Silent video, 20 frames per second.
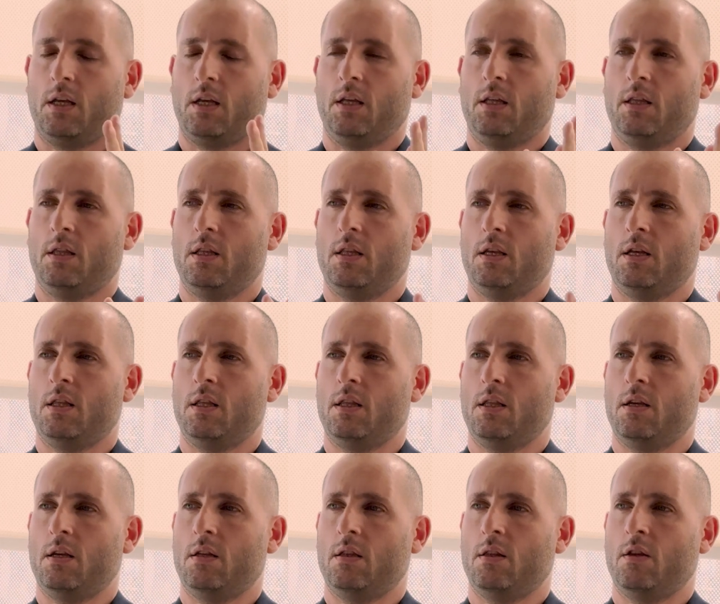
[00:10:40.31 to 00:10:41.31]

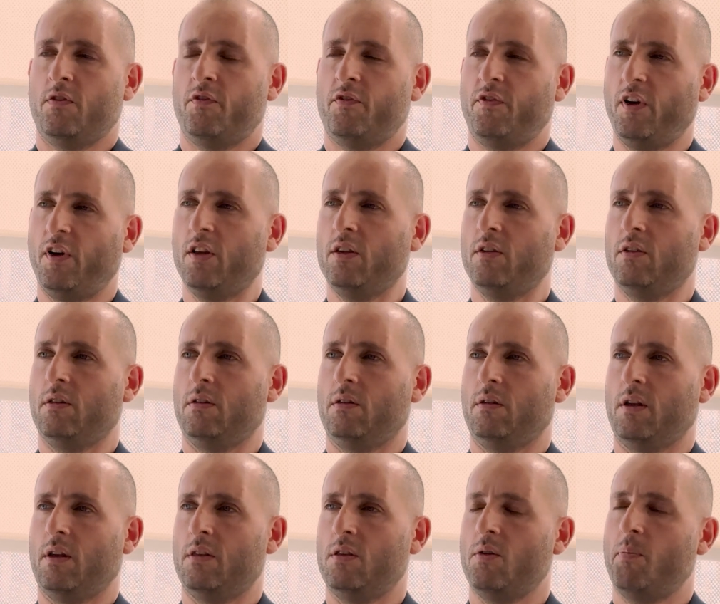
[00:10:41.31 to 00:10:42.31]
and the funnel
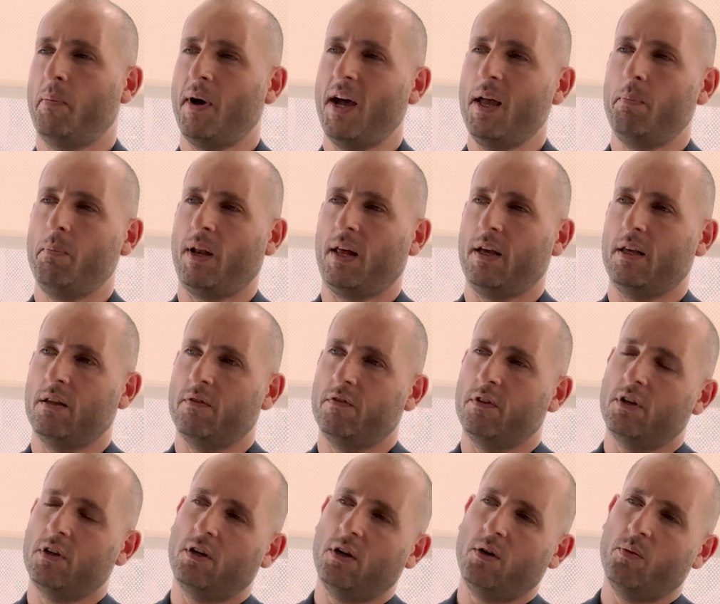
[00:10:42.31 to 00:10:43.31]
and the pipeline of
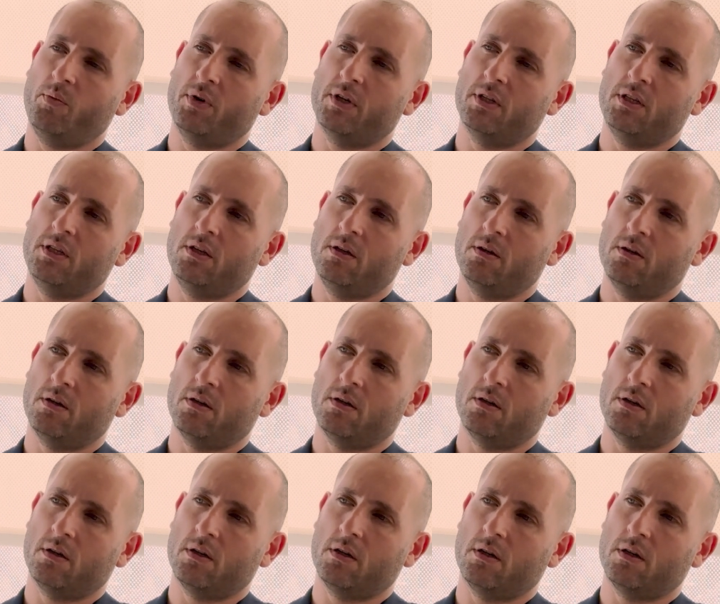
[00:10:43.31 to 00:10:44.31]
the company,
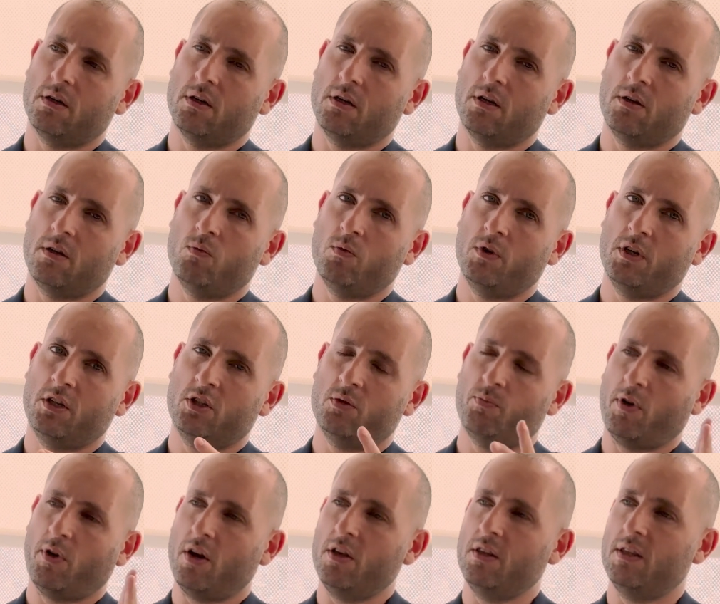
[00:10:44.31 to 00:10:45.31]
and we
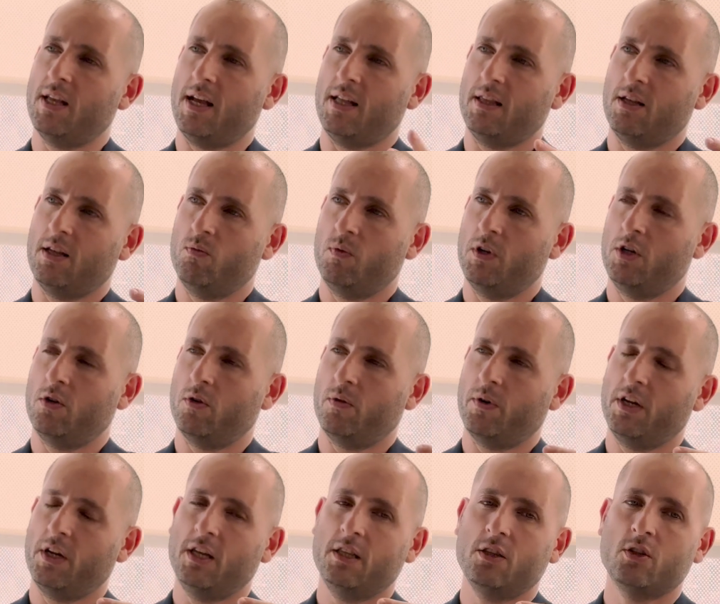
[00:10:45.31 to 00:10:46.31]
exploit that and we
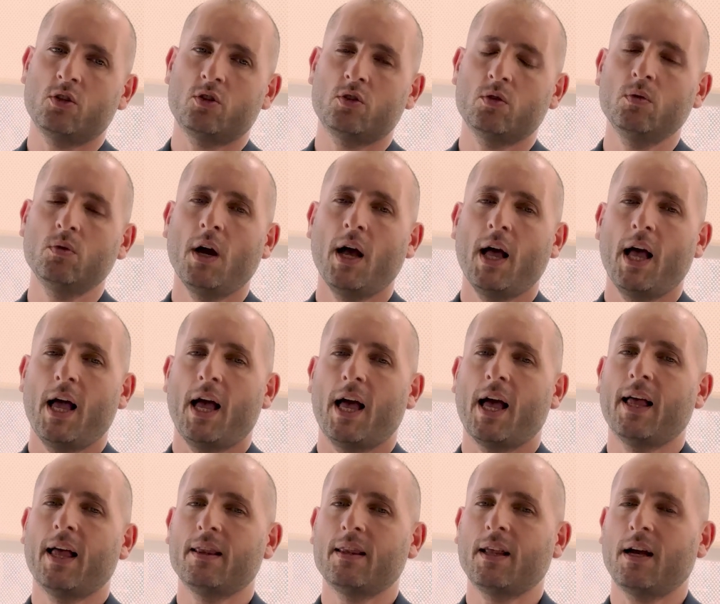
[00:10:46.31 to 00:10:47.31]
correlate the two,
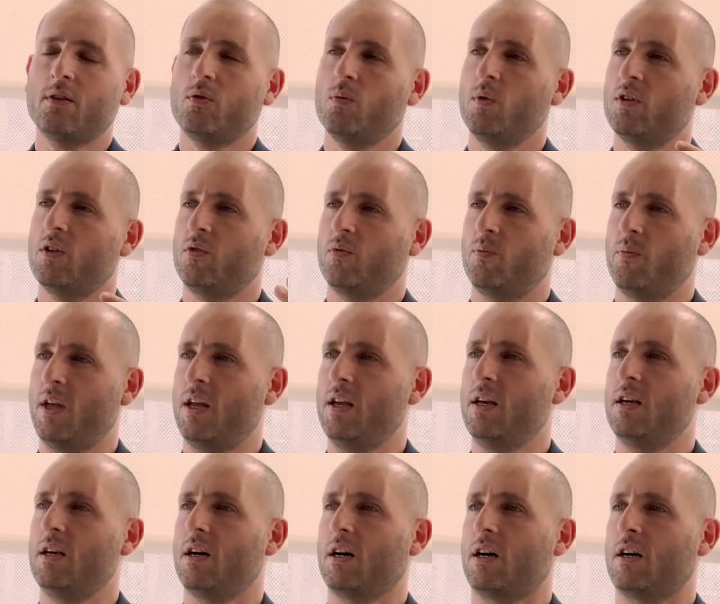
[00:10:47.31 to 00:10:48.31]
and that's what's
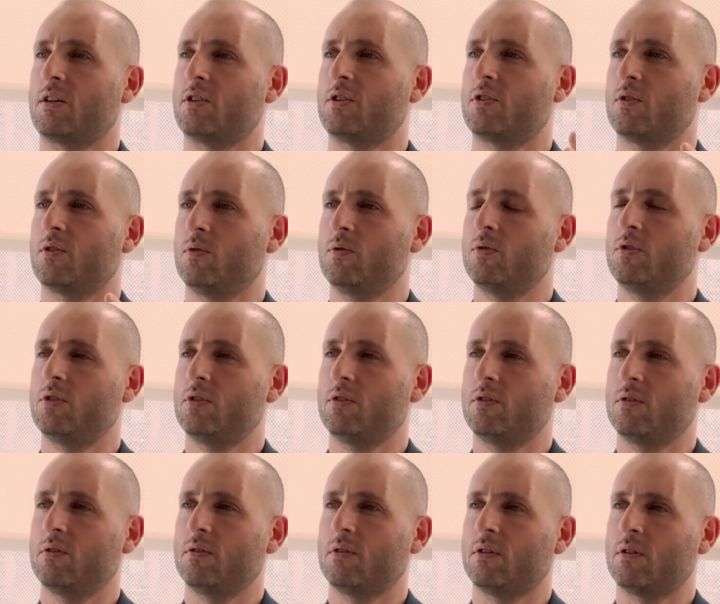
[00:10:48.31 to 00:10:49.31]
make our
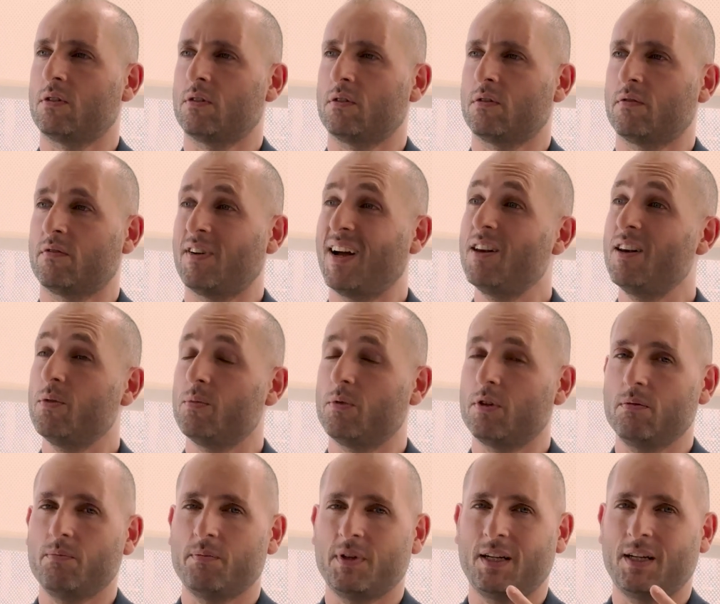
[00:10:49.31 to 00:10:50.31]
solution
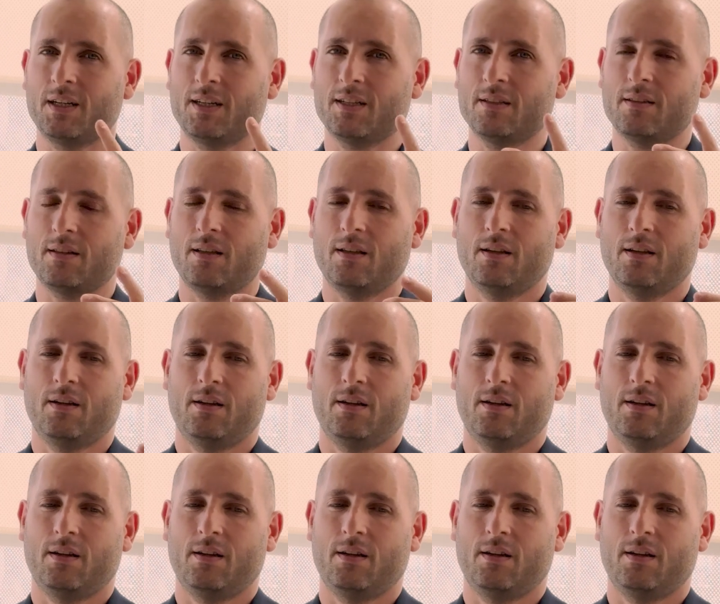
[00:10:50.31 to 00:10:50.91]
valuable, because